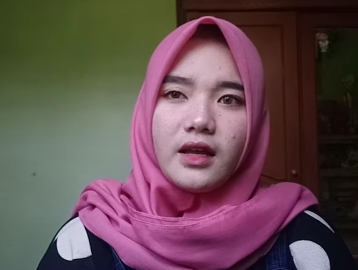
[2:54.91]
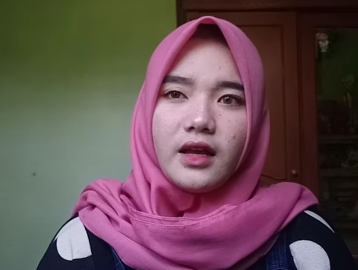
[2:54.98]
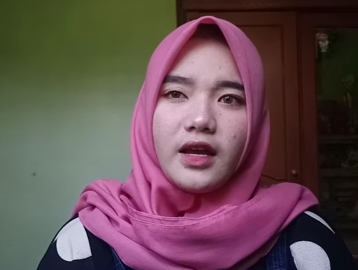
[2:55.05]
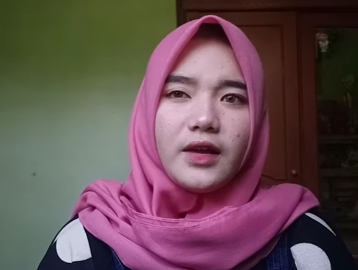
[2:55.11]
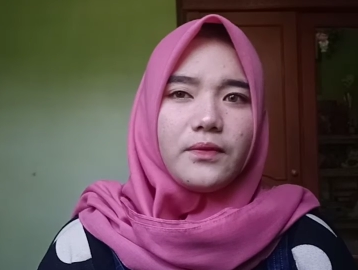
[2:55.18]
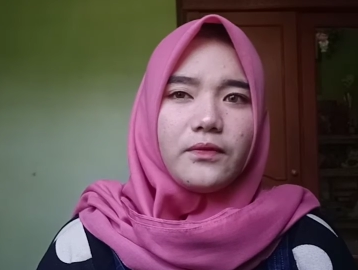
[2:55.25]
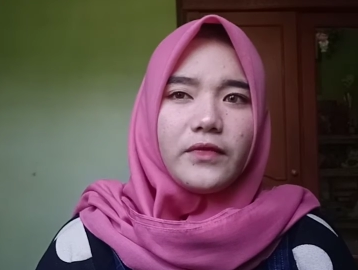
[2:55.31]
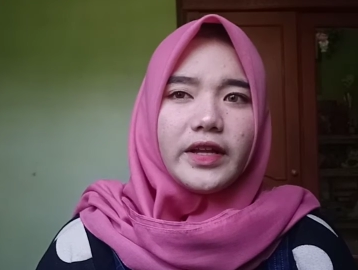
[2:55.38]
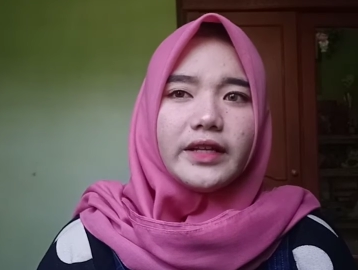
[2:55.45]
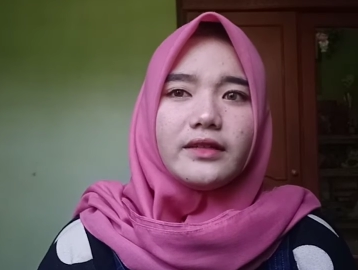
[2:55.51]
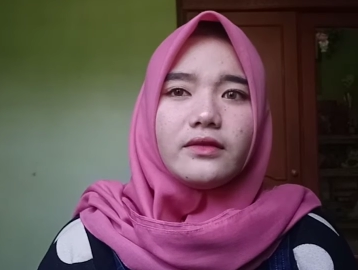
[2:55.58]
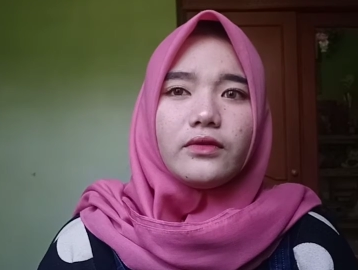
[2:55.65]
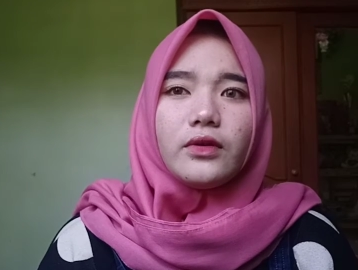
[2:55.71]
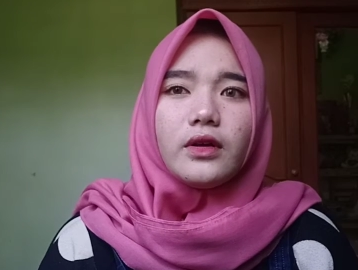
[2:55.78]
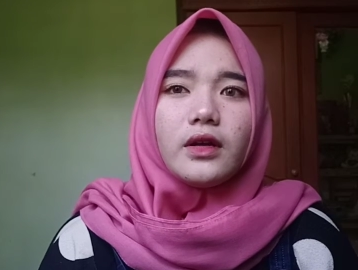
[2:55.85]
And men
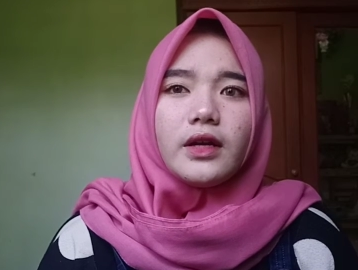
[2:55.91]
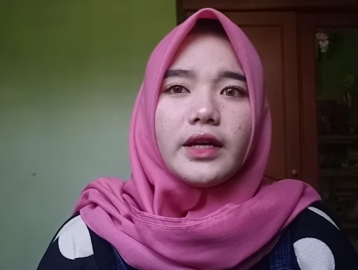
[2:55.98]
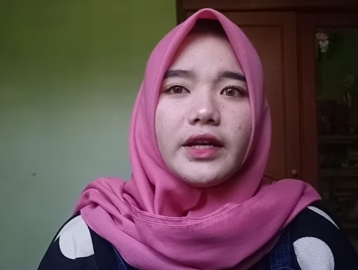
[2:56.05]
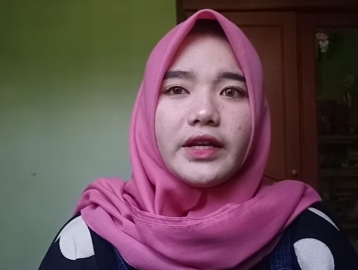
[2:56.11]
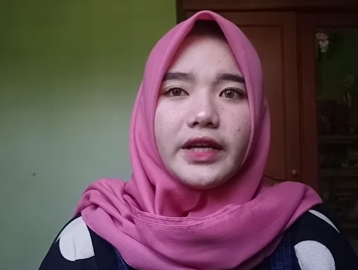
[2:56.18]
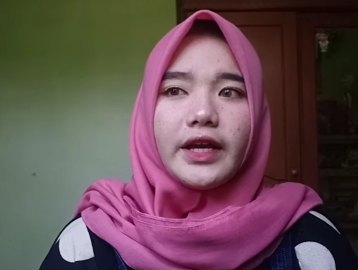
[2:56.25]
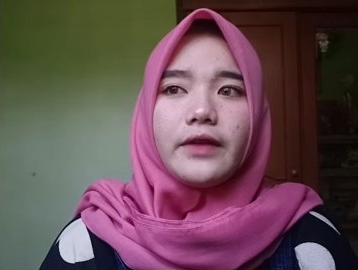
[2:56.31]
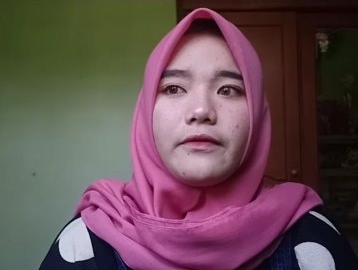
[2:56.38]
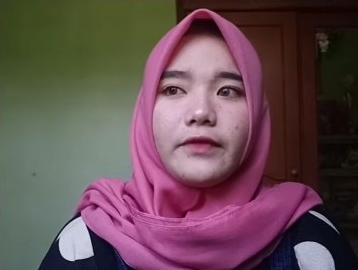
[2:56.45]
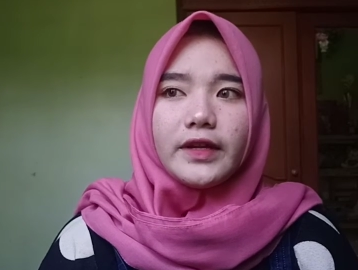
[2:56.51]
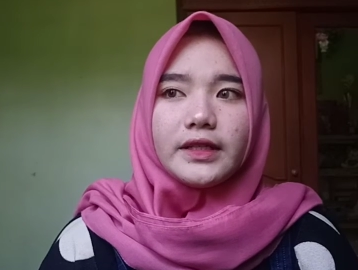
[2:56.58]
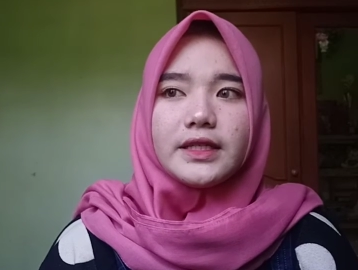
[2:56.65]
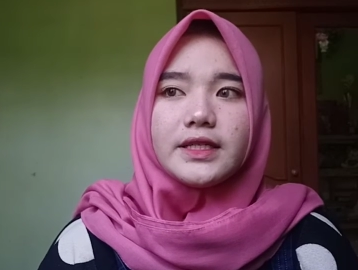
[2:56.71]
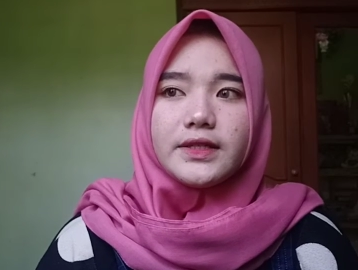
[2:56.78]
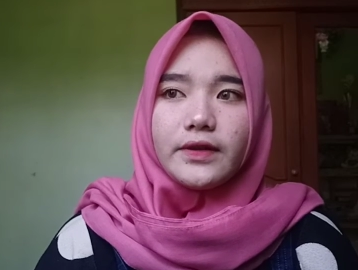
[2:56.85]
can
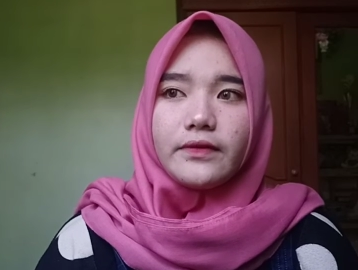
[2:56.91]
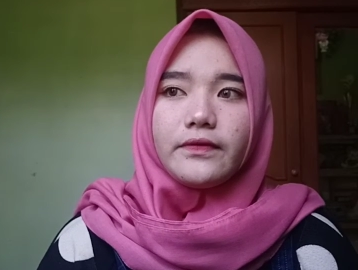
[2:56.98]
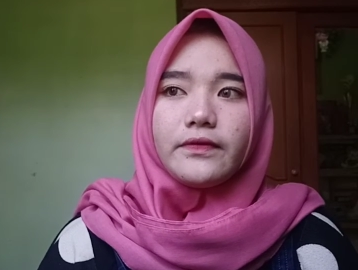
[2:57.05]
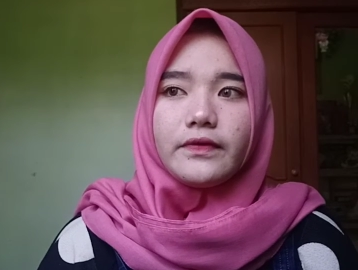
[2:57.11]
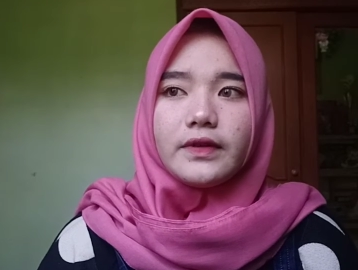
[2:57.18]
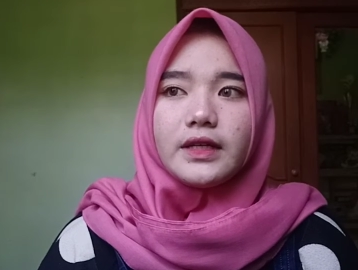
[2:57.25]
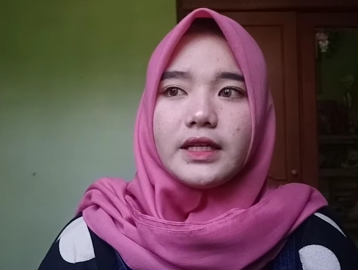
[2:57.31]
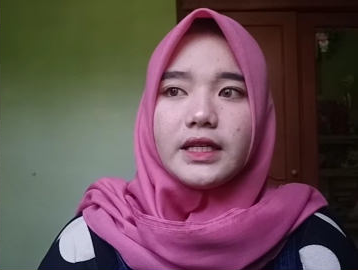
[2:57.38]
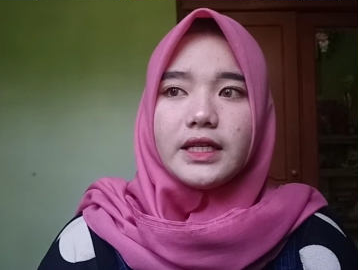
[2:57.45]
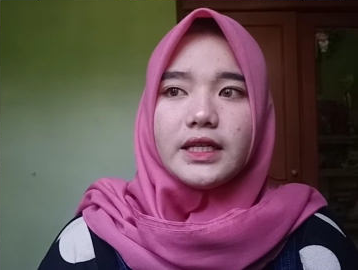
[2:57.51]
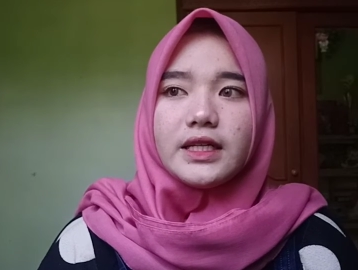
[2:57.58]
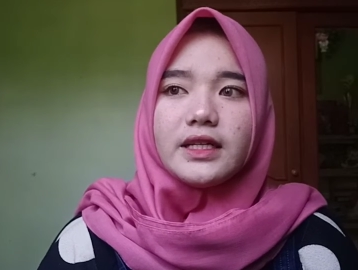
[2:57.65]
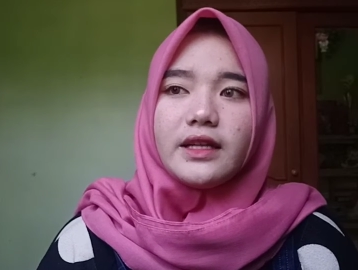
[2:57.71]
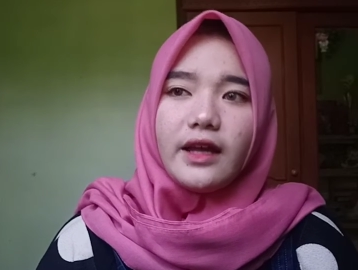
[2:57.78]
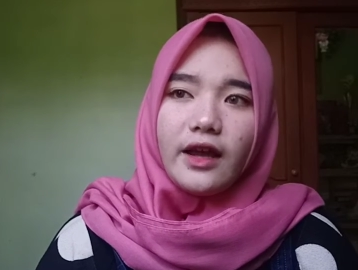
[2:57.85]
participate
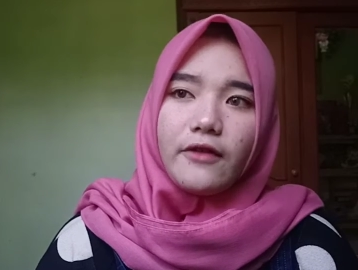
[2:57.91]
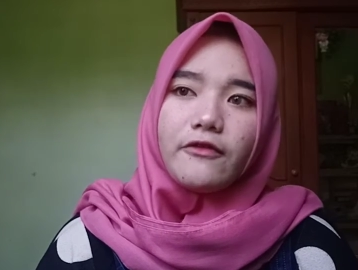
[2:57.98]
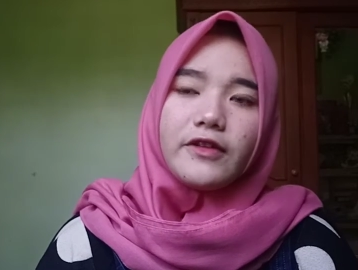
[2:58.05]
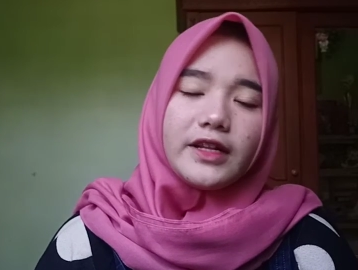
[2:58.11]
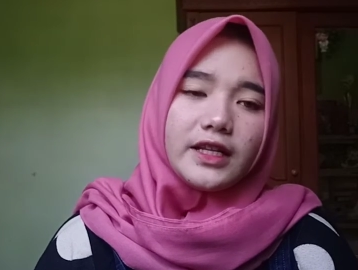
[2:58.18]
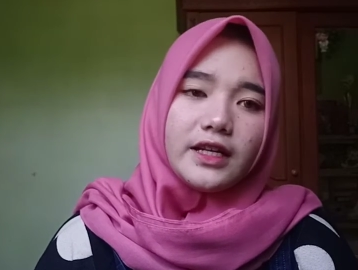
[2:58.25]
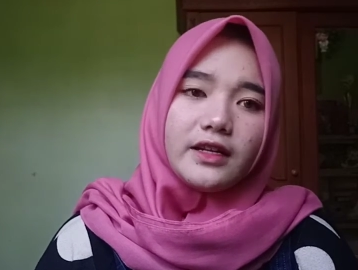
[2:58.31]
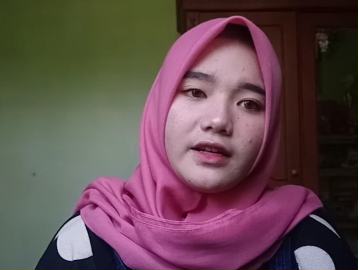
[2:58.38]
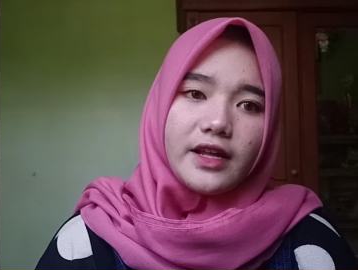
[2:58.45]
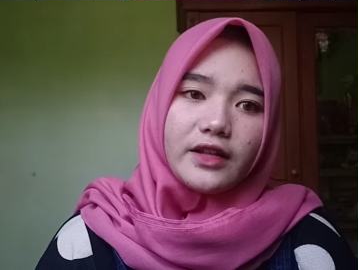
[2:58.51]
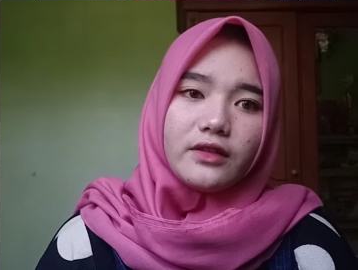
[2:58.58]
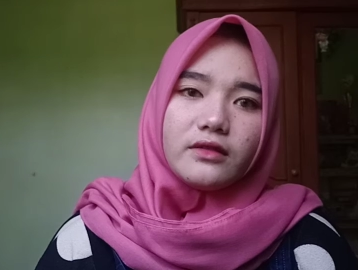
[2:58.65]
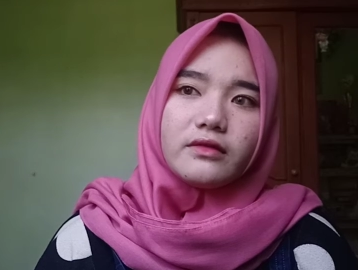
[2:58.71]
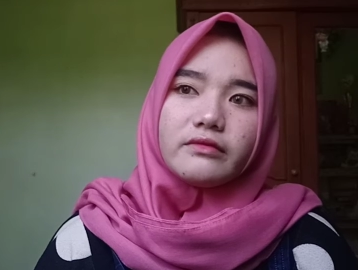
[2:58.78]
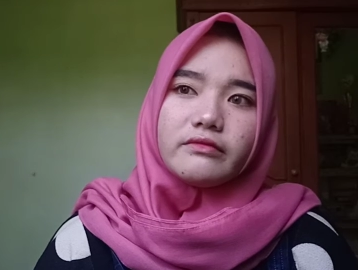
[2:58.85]
in everything
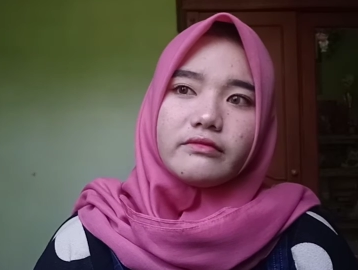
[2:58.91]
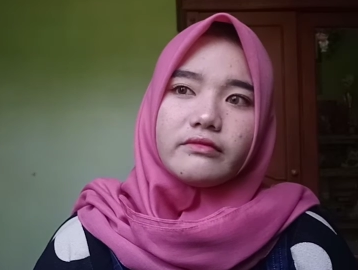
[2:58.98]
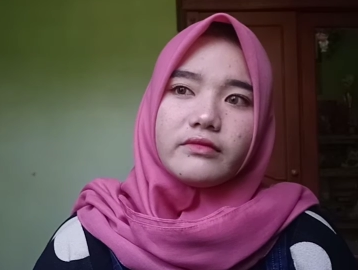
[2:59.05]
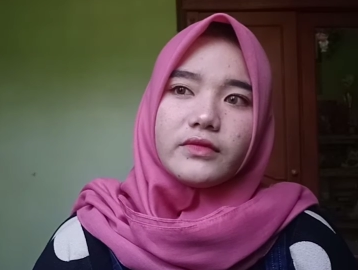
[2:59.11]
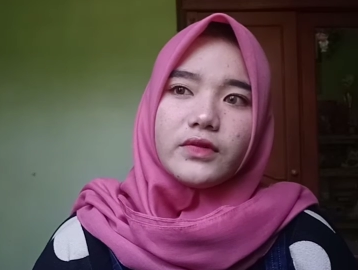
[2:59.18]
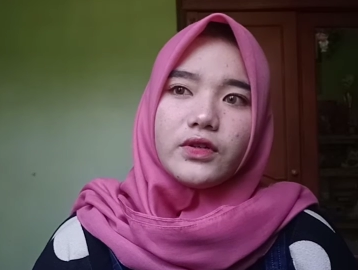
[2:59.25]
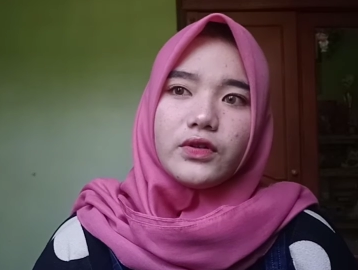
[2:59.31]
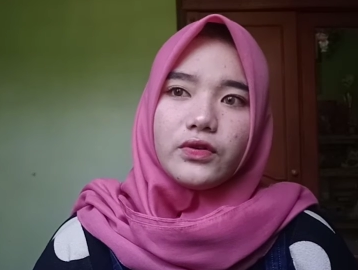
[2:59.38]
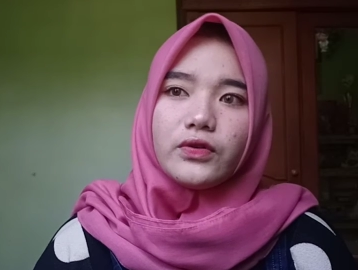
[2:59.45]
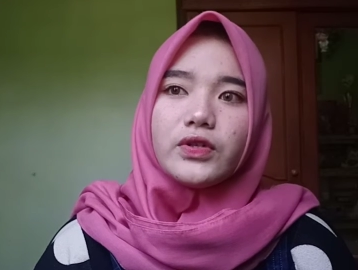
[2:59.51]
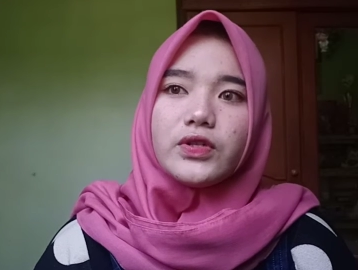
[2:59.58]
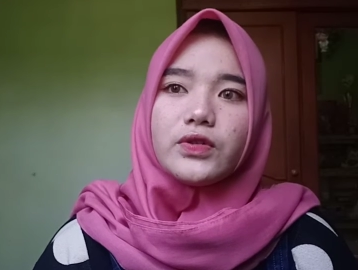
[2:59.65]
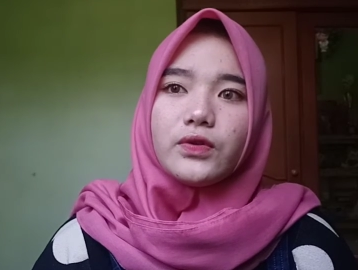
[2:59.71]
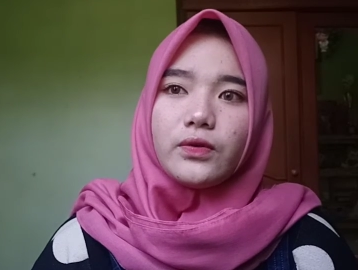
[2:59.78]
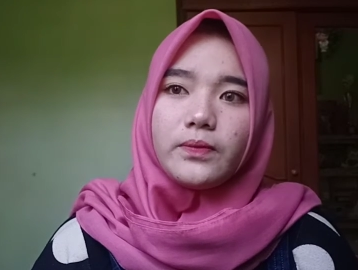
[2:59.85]
that
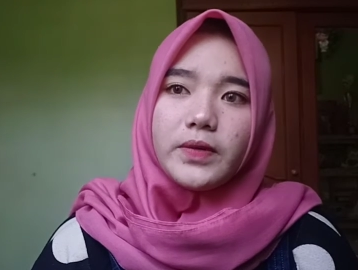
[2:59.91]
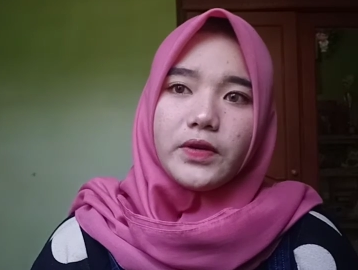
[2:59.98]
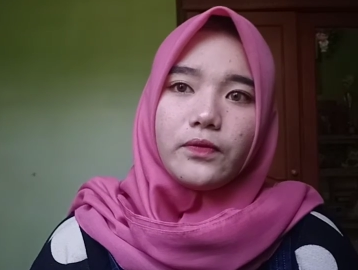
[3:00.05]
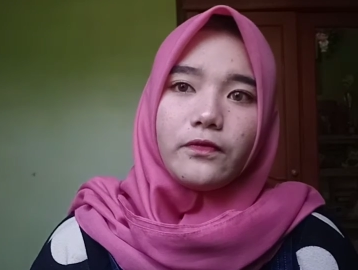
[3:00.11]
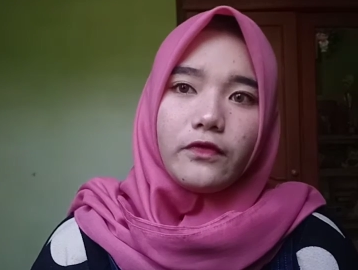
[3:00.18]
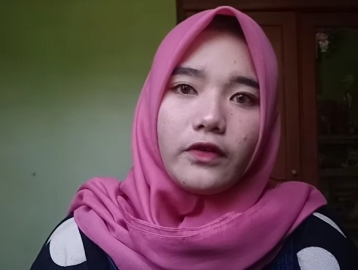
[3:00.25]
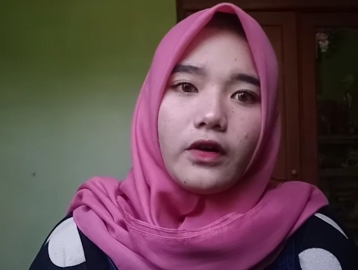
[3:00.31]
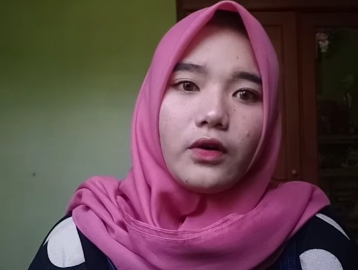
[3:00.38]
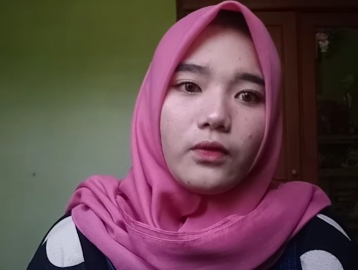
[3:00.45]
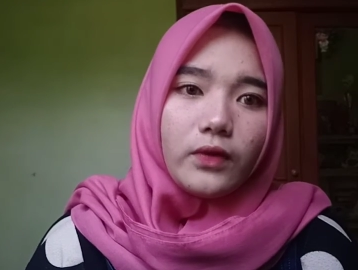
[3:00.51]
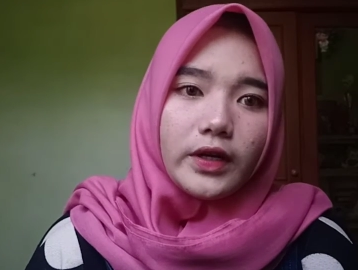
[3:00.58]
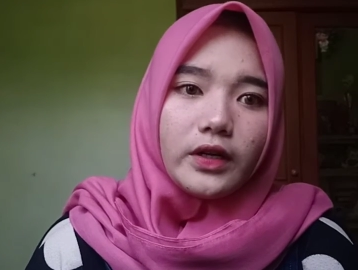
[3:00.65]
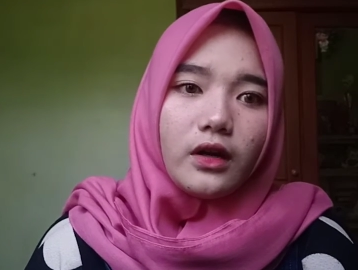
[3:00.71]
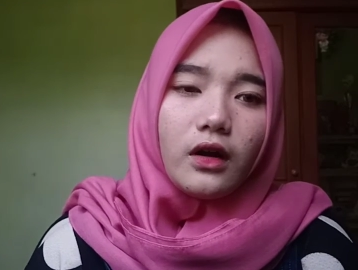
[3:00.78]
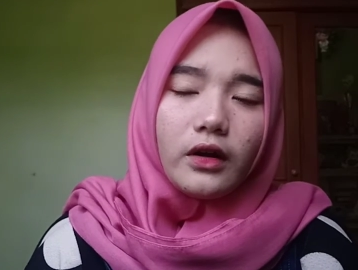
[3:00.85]
used to be for
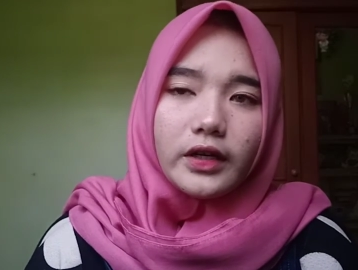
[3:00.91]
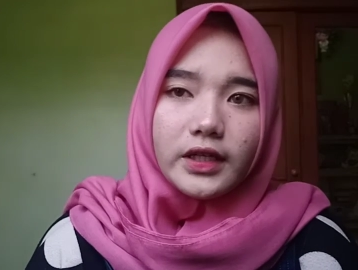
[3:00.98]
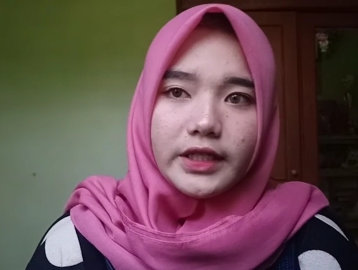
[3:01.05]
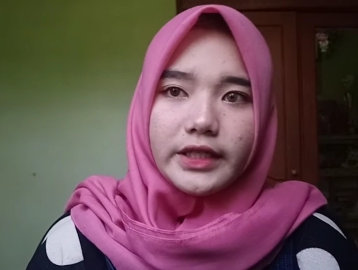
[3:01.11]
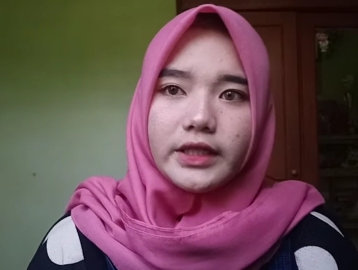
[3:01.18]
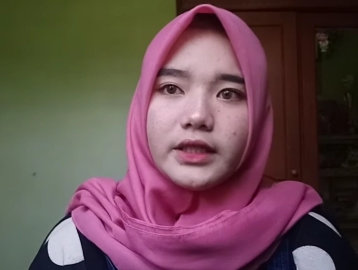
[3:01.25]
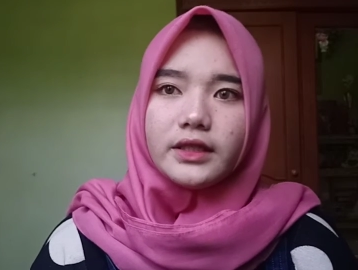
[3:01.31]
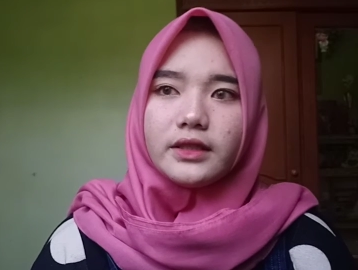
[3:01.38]
one only.